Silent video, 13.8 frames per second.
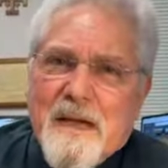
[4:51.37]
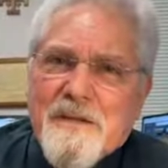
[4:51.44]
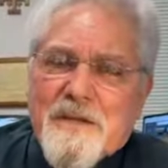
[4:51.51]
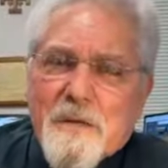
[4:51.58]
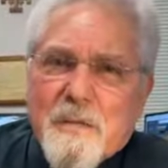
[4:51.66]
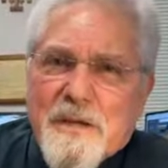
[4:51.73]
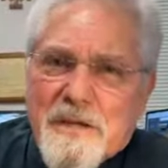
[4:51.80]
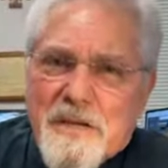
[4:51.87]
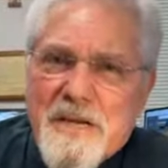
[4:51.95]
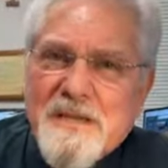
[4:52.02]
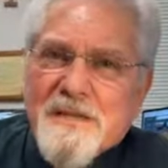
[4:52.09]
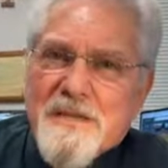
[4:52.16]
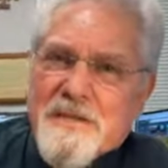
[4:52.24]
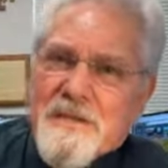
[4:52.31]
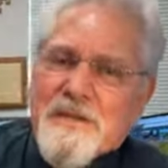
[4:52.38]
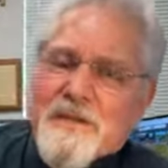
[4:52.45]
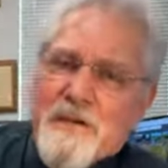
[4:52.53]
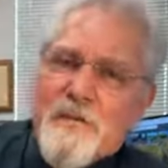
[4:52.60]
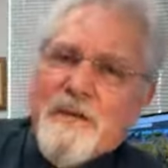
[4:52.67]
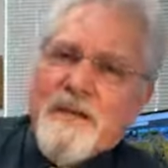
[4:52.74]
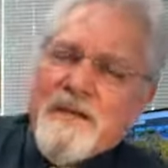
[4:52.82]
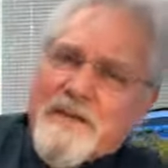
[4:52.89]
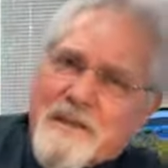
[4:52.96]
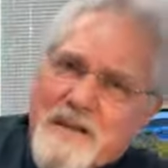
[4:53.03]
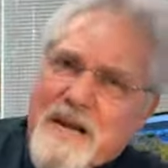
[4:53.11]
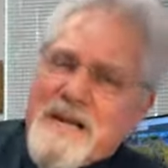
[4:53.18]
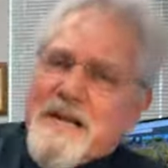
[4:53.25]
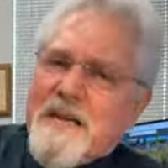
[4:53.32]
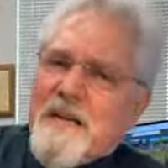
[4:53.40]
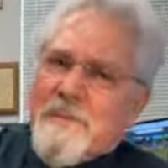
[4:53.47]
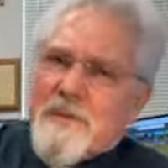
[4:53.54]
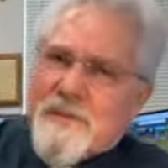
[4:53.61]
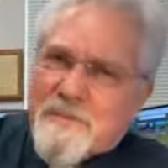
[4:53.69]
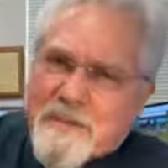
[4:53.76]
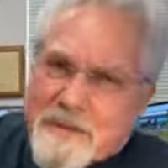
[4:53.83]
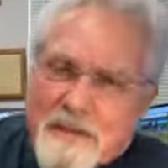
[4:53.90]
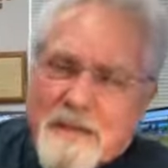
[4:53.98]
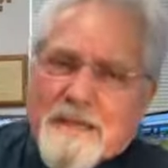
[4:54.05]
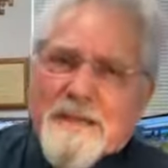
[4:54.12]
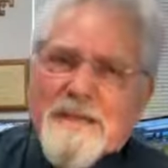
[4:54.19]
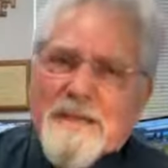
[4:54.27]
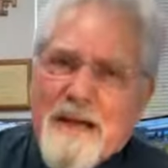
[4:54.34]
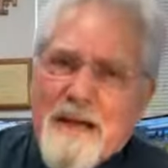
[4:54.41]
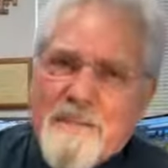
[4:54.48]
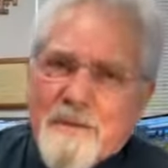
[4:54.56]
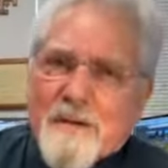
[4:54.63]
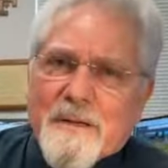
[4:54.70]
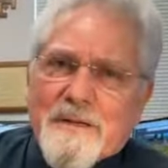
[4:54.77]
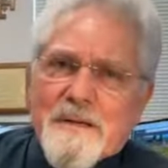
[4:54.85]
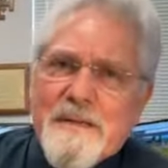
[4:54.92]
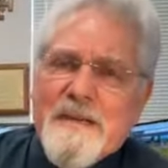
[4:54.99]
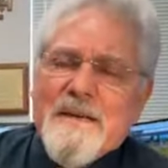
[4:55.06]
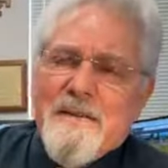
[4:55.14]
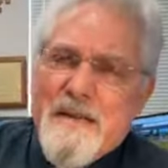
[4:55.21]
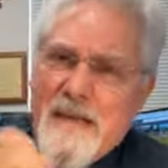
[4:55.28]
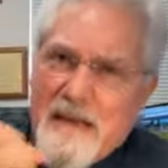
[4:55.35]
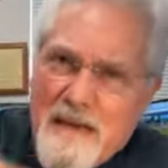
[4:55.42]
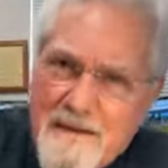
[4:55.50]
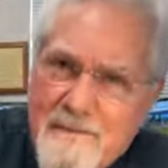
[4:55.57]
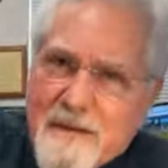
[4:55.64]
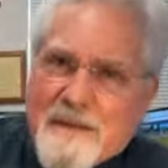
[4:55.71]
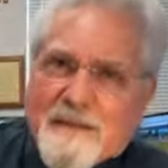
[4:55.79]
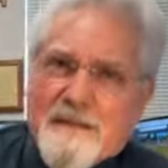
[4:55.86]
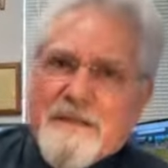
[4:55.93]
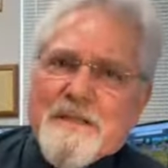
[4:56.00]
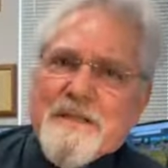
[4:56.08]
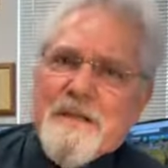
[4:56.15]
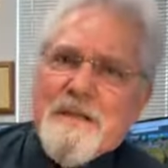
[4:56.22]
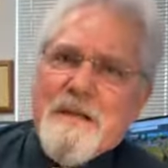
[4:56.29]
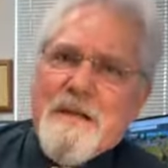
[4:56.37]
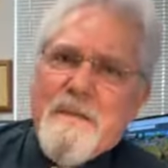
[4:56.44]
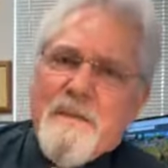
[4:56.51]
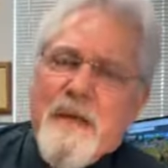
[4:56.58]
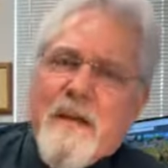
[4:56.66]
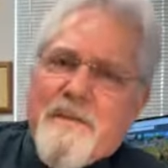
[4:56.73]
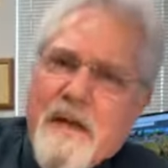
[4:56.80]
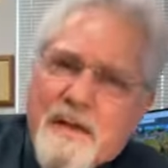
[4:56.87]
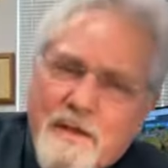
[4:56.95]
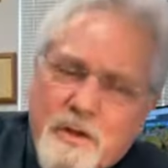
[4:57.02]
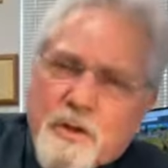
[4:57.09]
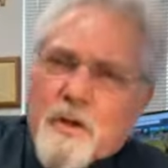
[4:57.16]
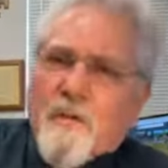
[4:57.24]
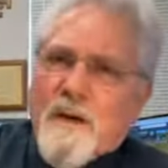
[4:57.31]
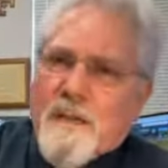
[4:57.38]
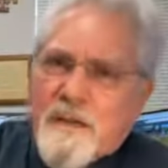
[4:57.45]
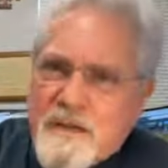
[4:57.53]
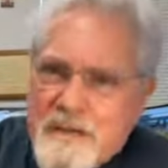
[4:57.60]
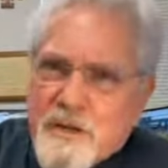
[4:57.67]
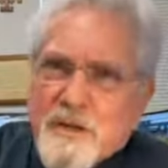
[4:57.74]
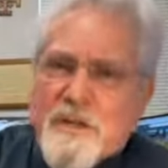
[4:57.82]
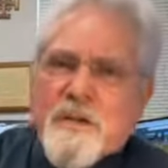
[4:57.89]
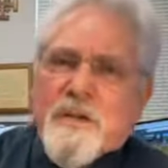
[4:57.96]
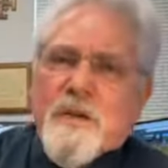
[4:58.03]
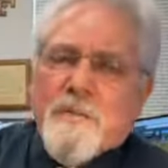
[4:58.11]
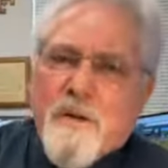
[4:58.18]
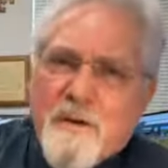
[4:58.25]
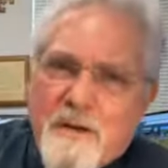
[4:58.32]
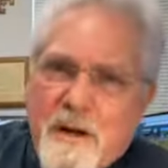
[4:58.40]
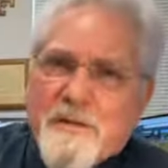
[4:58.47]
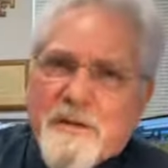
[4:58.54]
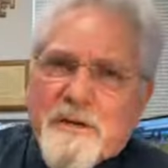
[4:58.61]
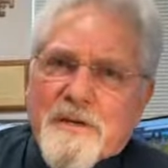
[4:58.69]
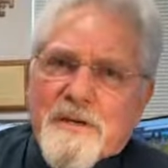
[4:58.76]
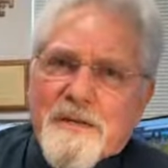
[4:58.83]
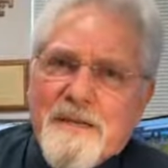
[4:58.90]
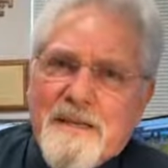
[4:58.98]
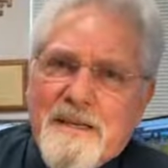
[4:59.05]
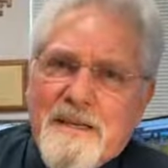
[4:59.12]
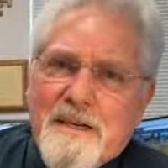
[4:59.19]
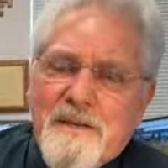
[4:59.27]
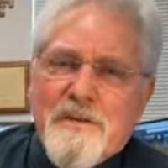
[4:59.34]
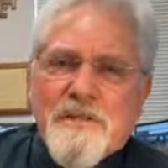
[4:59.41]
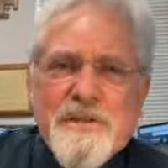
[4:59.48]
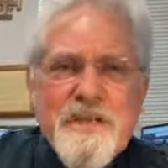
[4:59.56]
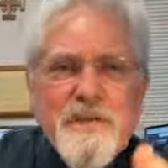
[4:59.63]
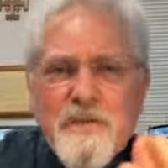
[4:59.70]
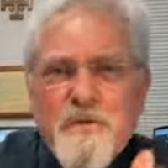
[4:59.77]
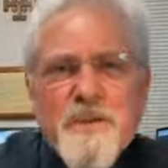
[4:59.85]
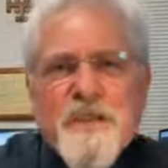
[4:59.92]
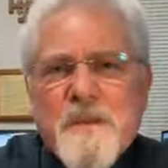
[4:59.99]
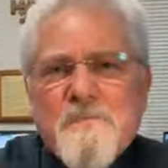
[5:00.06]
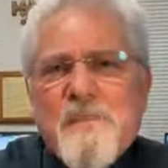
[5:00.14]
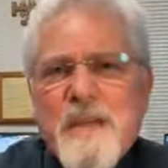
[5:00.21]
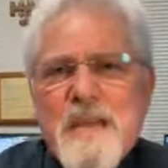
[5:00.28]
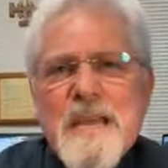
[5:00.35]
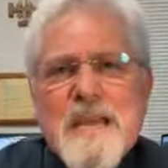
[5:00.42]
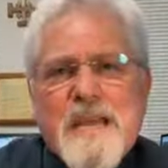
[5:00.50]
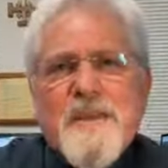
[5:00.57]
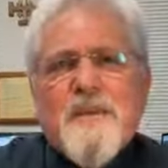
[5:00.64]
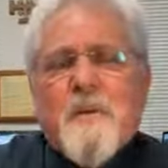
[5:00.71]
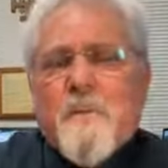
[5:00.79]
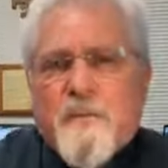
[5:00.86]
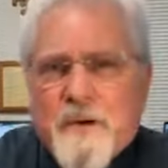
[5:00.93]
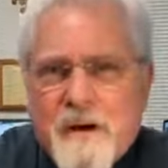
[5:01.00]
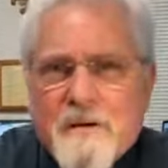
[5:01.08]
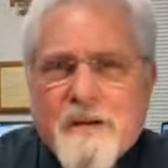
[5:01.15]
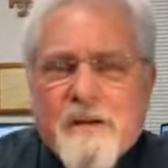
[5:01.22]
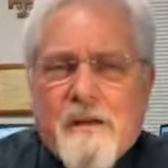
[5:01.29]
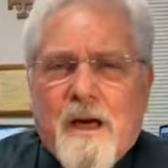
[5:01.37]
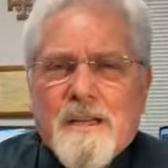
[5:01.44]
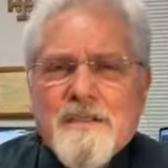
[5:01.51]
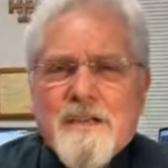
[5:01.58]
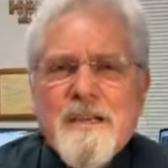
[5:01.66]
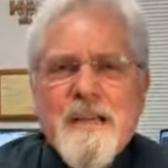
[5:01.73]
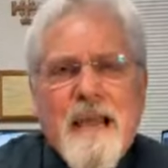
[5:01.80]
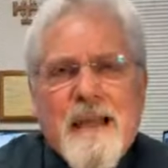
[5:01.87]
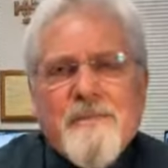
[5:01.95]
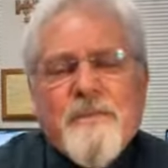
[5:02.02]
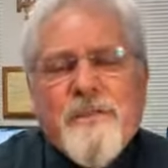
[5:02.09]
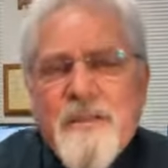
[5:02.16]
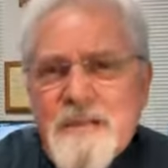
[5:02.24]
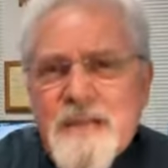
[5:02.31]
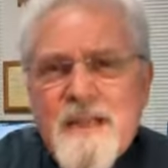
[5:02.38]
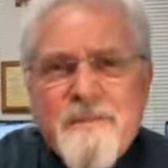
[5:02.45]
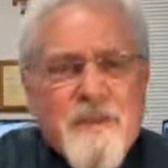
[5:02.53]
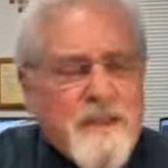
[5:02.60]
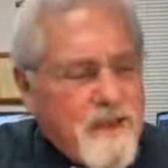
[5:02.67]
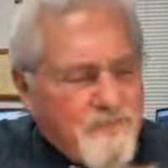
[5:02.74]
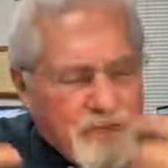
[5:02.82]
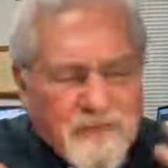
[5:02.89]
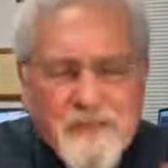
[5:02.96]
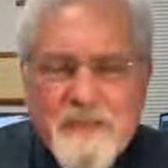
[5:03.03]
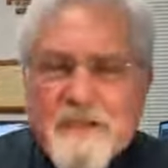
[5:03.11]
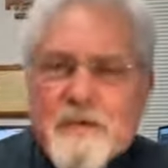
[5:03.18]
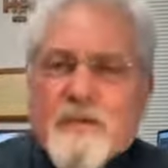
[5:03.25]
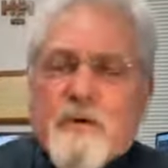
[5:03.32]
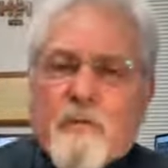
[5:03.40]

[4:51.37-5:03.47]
And so, what Jesus is doing is taking him to the second tablet, the evidence, and that is your relationship with others. You see, you can be in your prayer closet and thinking that everything is